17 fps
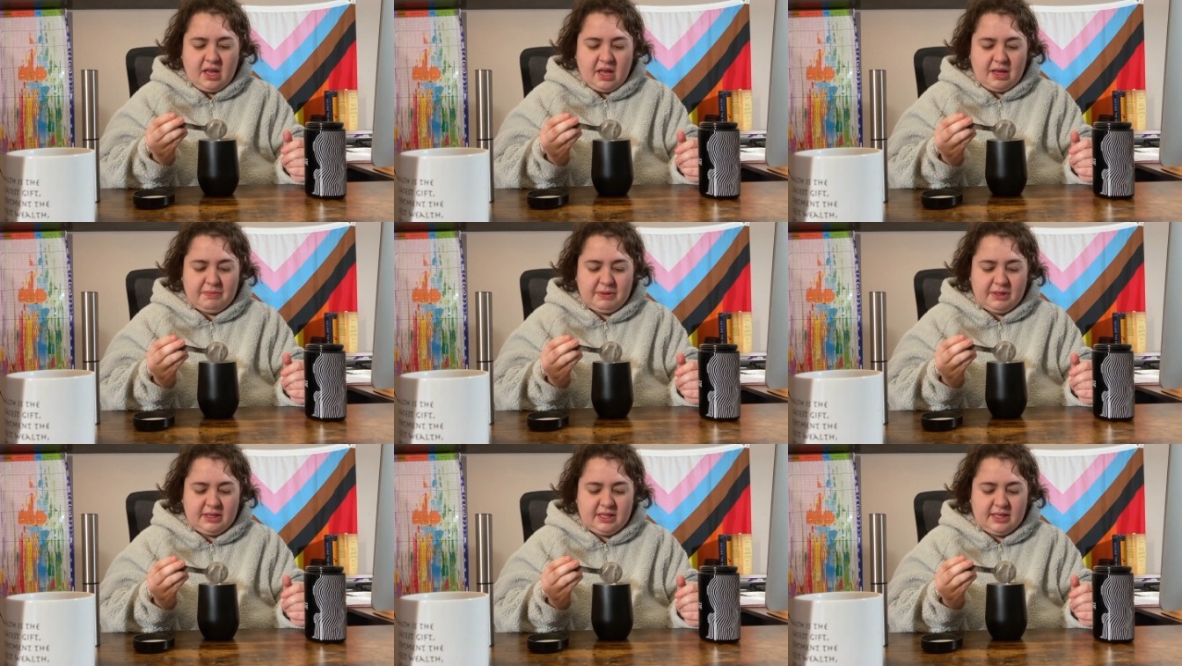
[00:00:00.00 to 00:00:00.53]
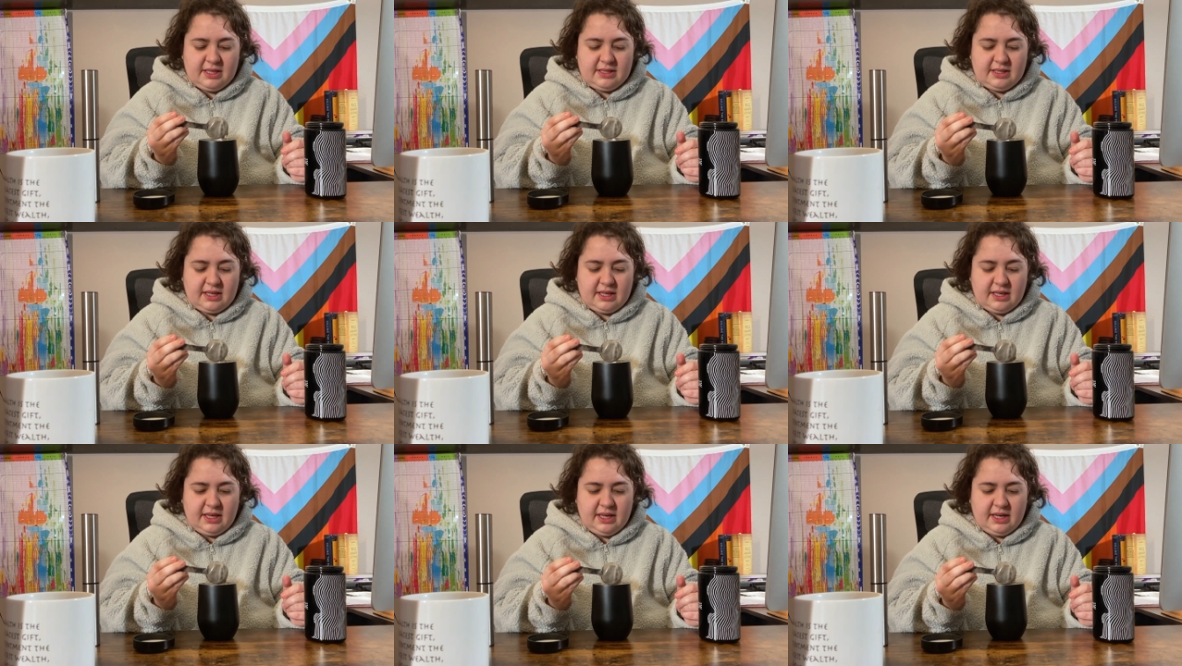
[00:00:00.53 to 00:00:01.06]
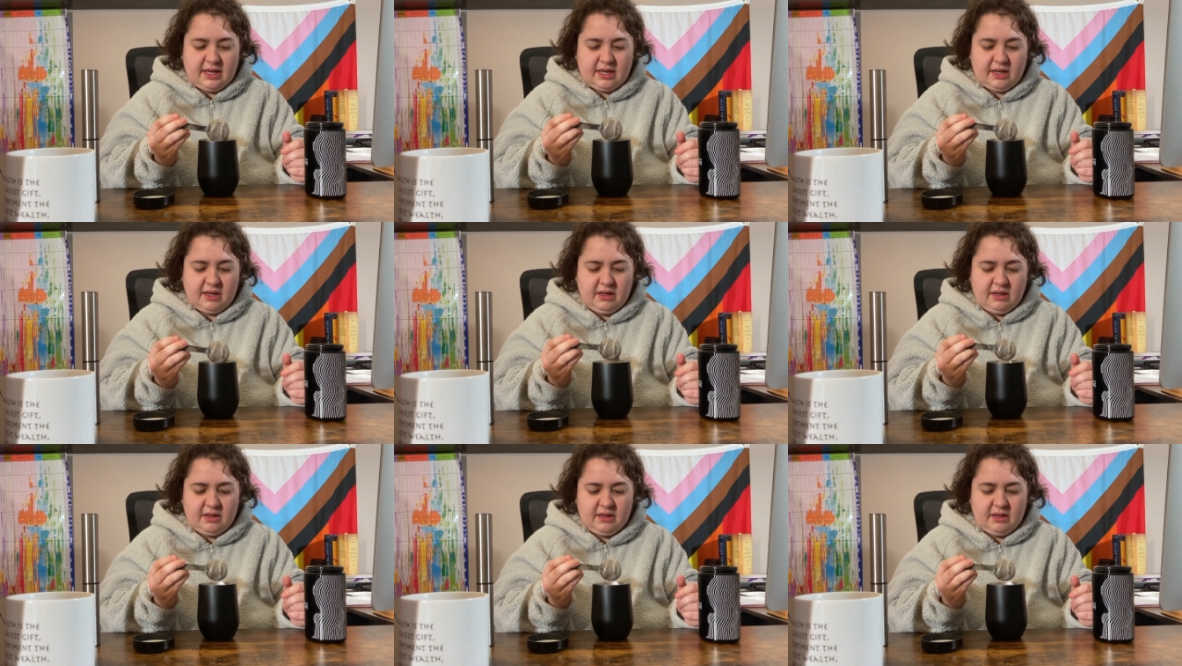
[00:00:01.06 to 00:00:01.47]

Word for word: I put this in here.